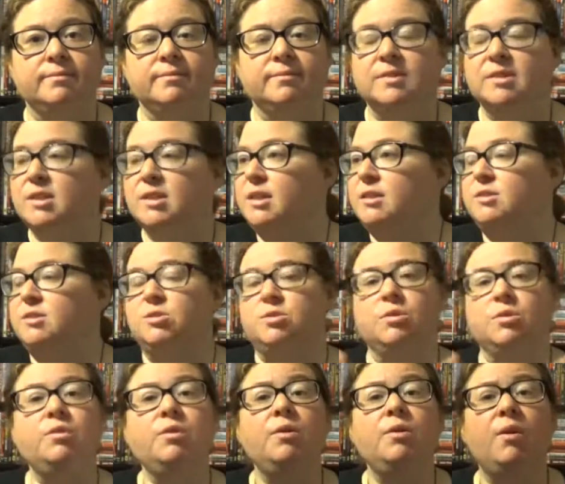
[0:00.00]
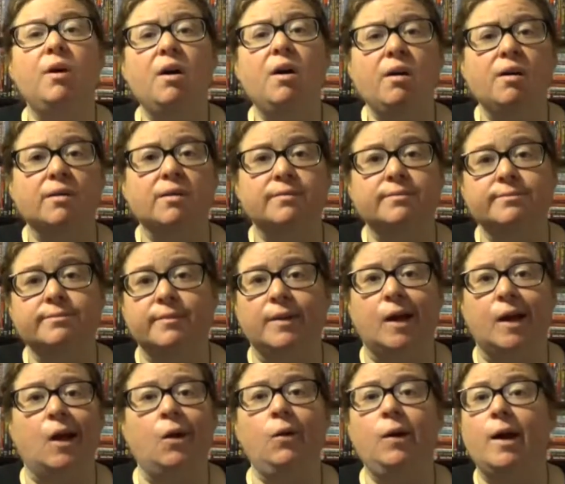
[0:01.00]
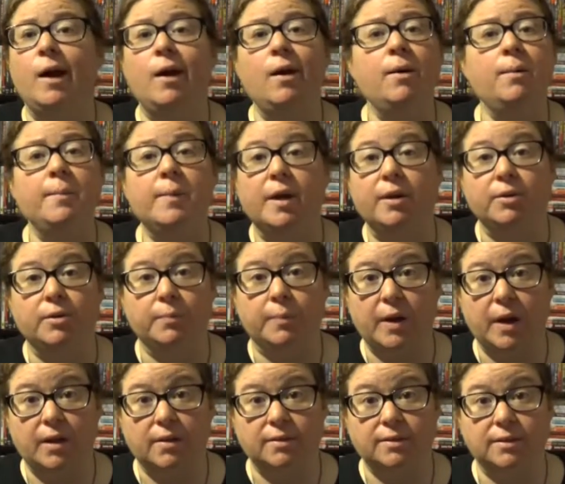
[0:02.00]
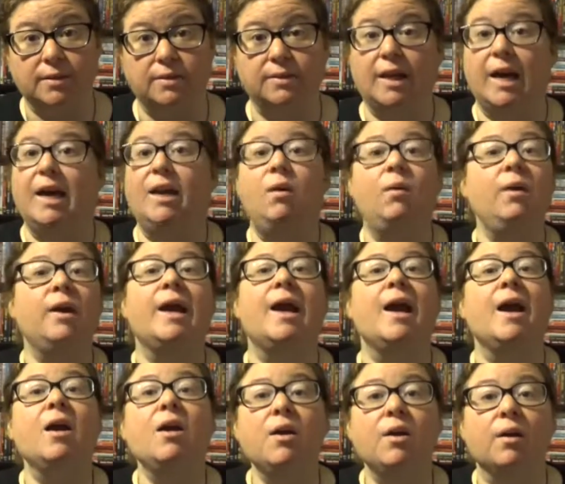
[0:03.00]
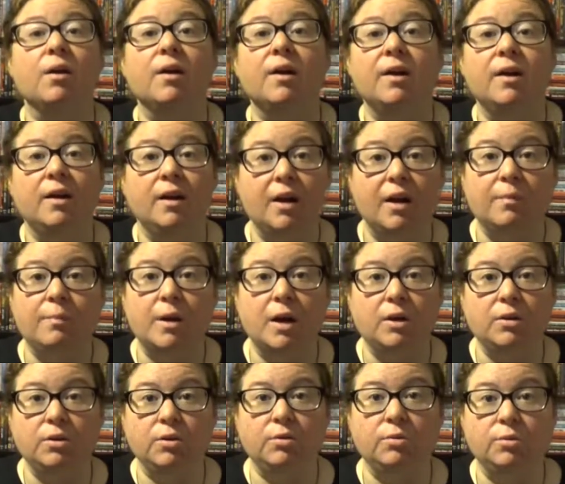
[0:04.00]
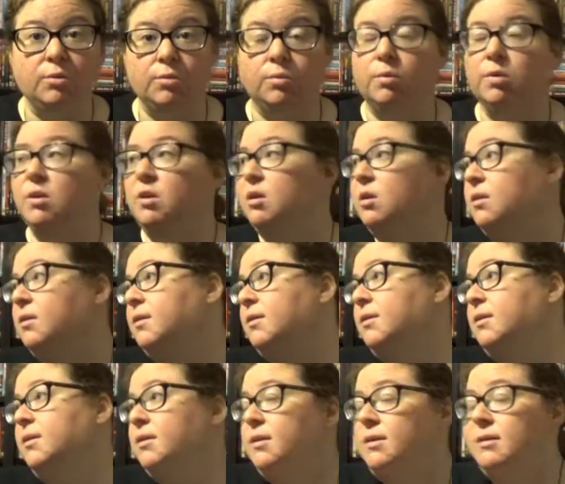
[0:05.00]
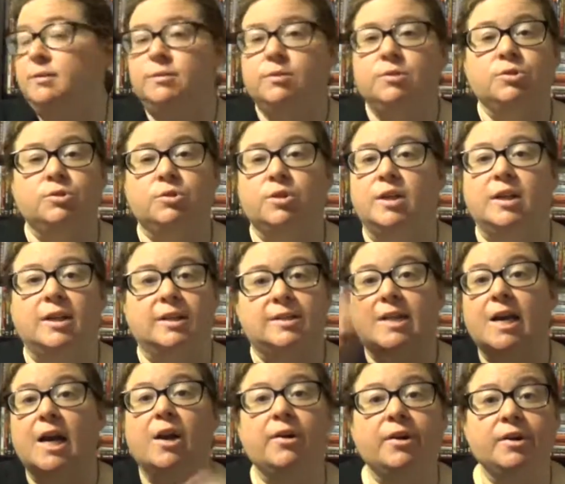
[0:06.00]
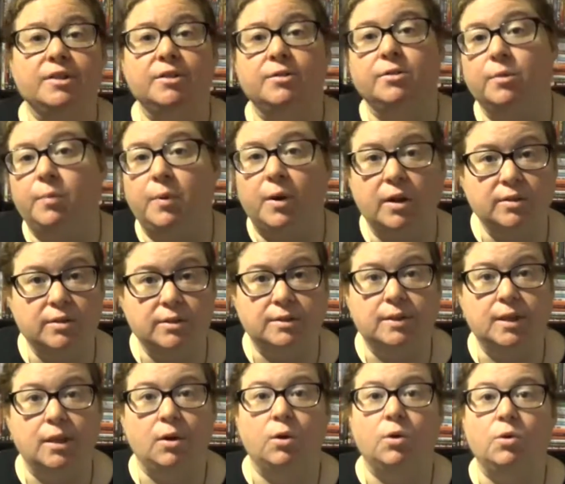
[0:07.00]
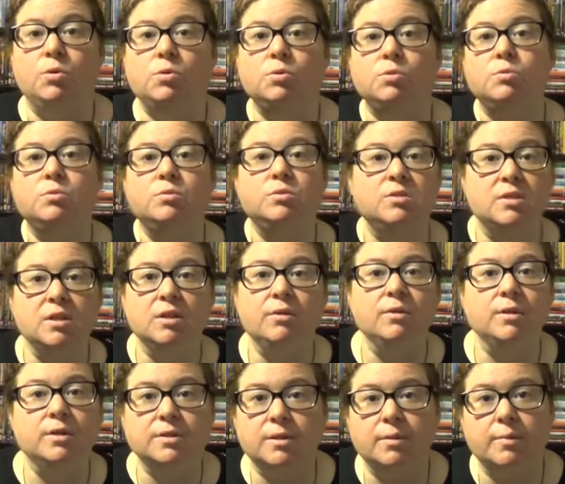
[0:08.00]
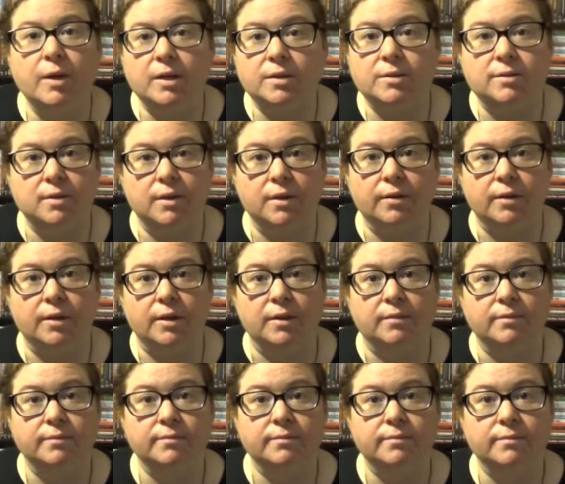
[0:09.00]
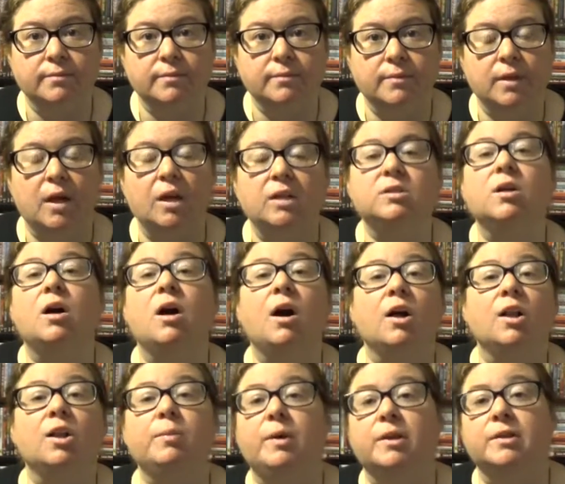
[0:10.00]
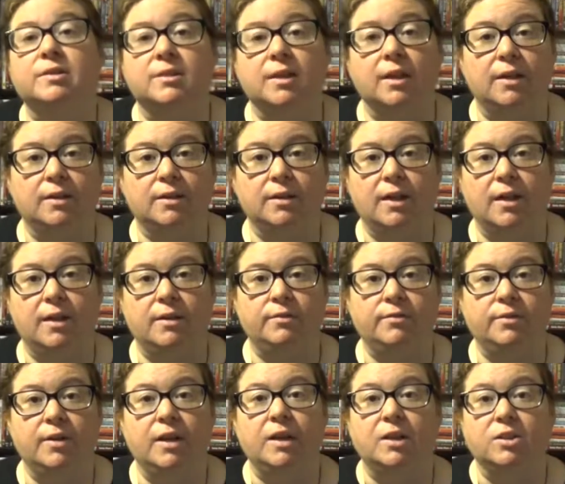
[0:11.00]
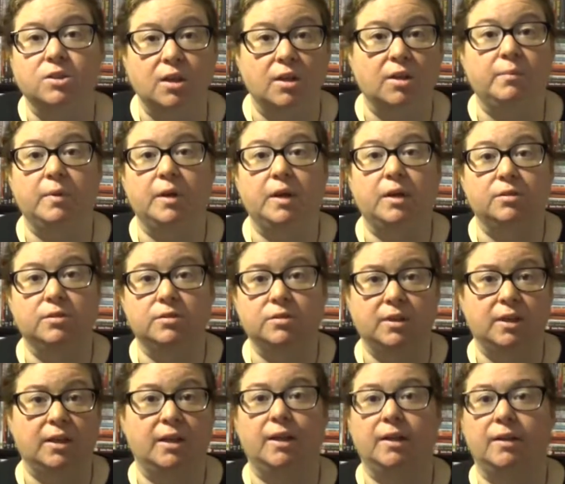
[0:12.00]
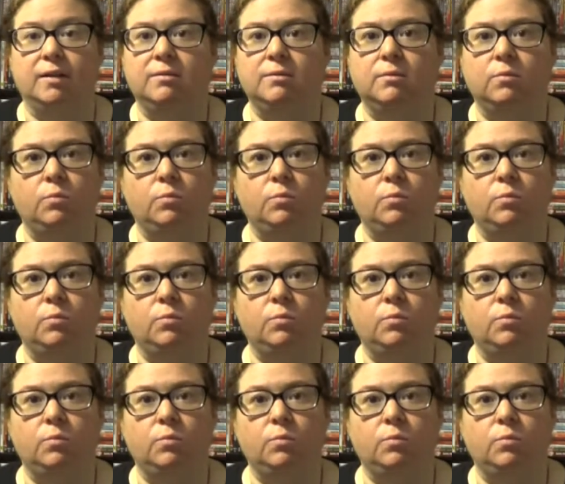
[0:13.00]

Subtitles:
It's like, screw you all. I don't care about your politics. I don't care about you trying to tear each other apart to say whose theory is the best theory. It's all about staying alive. And it's all about saying,